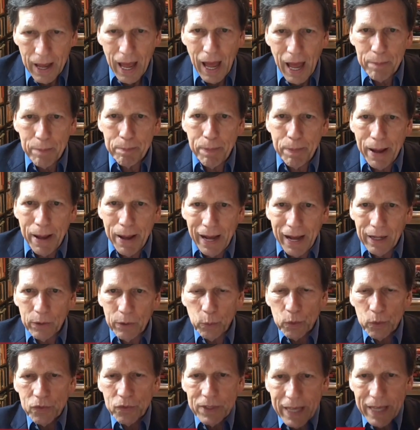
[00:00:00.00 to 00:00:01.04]
And Powell
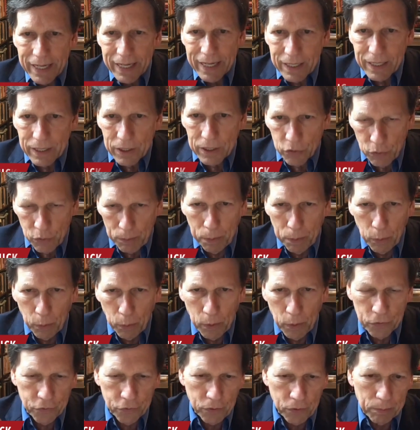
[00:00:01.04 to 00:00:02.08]
was getting these
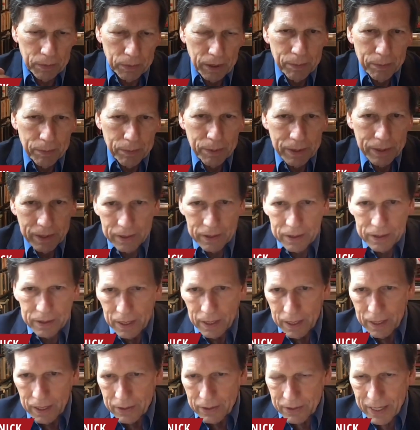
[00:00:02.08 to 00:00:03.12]
reports from Libyan,
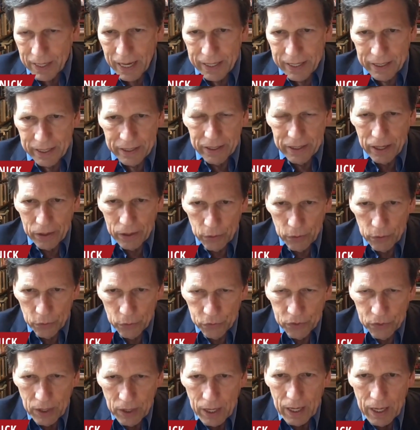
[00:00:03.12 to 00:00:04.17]
Tenet, and
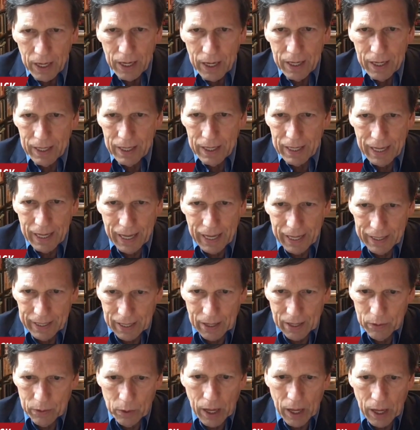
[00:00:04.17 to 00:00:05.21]
others,
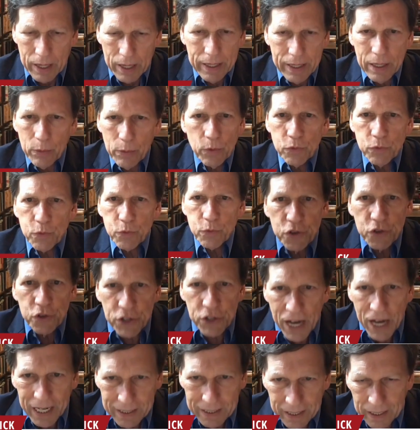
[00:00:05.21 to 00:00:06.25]
and he was
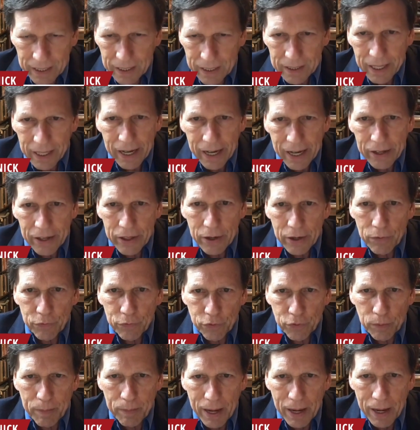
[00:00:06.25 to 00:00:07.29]
rejecting a lot of their
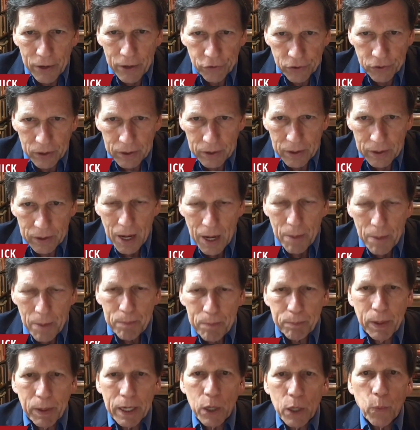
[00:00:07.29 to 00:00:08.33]
information.
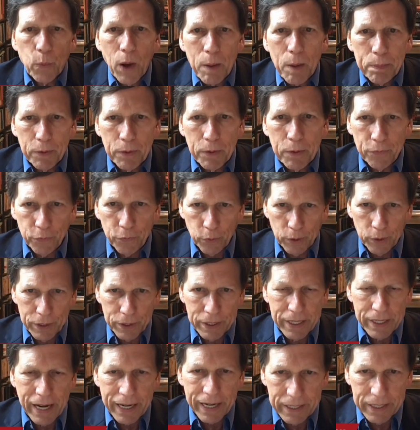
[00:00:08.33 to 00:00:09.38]
But he went before the
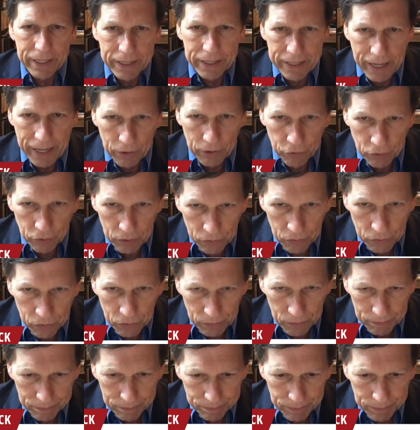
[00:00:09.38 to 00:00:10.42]
United Nations,